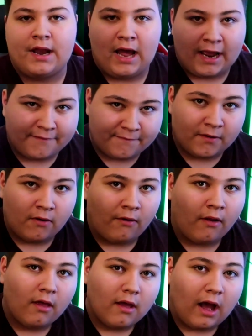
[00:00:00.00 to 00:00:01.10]
iPhone.
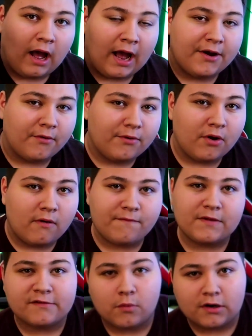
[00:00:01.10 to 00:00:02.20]
I don't know if
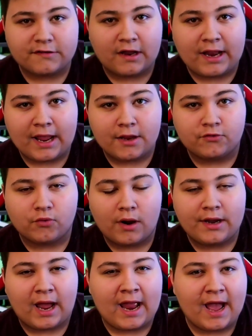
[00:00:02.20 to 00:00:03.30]
this works on
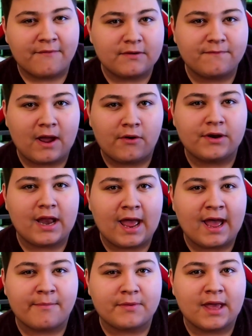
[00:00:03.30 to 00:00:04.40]
Android. I haven't found an
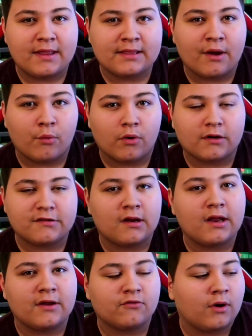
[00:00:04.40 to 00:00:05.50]
app yet that works on
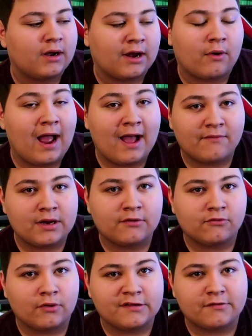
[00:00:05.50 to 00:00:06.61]
Android. I don't have an
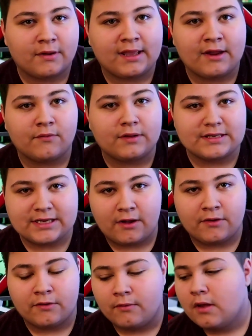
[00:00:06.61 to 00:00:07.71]
Android, so I can't really tell
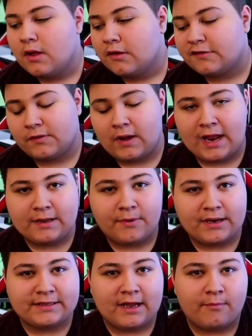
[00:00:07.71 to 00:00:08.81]
you. So
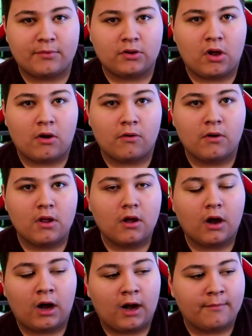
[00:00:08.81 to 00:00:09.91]
anybody down below,
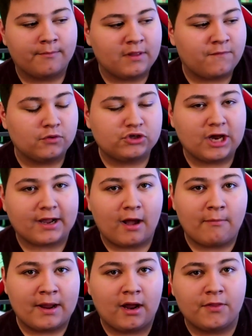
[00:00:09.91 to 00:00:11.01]
if you check
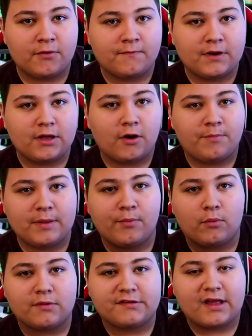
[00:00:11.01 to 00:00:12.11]
out my other video, people
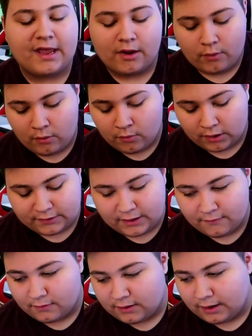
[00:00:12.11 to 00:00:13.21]
were saying what worked and
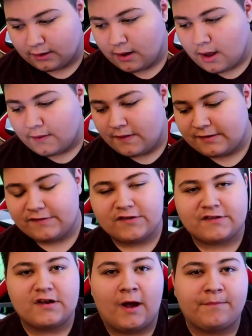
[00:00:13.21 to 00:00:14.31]
everything. This is
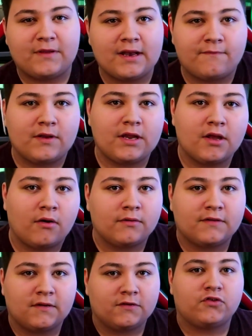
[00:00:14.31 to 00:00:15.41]
just an updated video
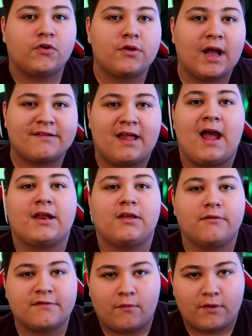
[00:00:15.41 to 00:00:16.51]
to show you guys how to
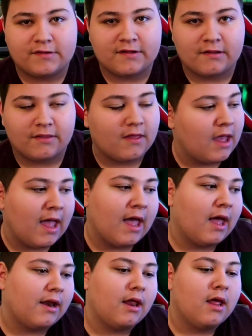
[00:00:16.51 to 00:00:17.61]
use voice synth
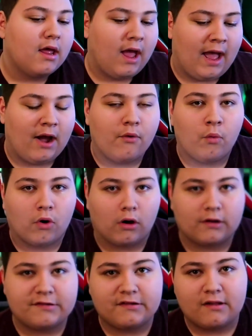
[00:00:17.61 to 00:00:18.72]
and how it
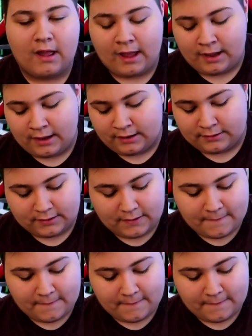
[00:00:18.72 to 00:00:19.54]
works and